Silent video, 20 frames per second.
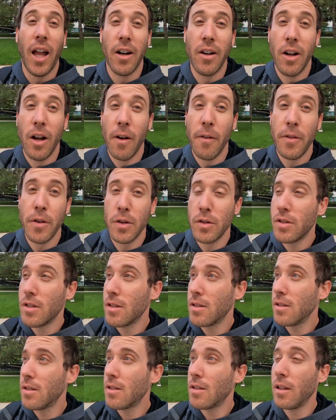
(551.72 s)
I don't know if
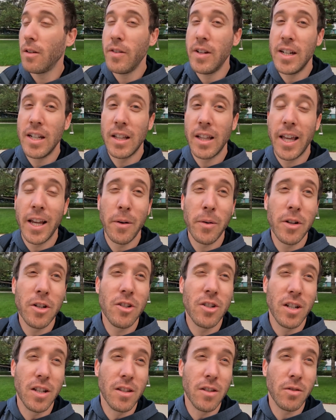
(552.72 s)
there's Slovenian
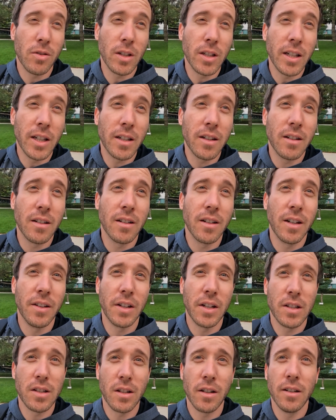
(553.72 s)
language in Cyrillic. I
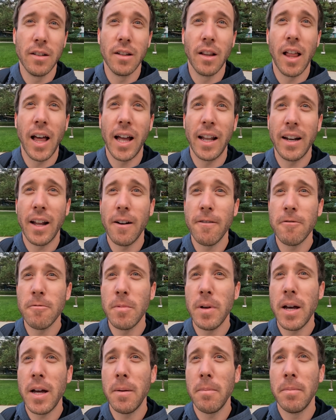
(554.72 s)
think it's all in Latin
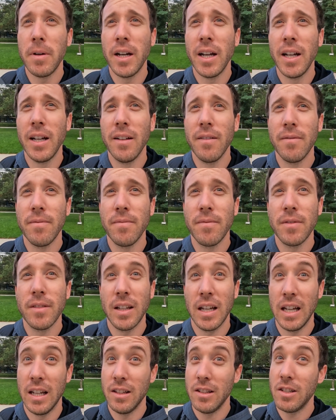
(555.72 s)
alphabet, but
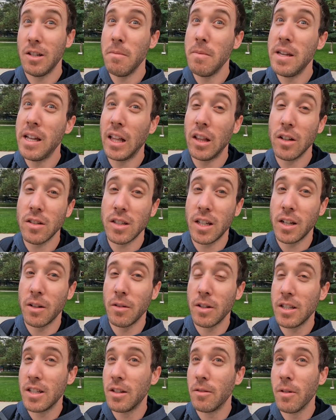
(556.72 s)
to me it looks like
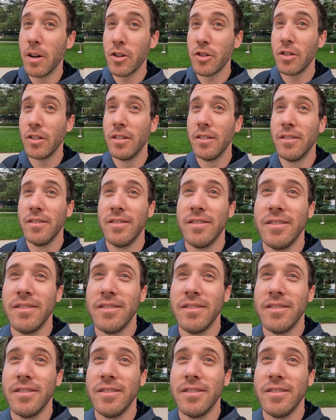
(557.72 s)
it's in Russian.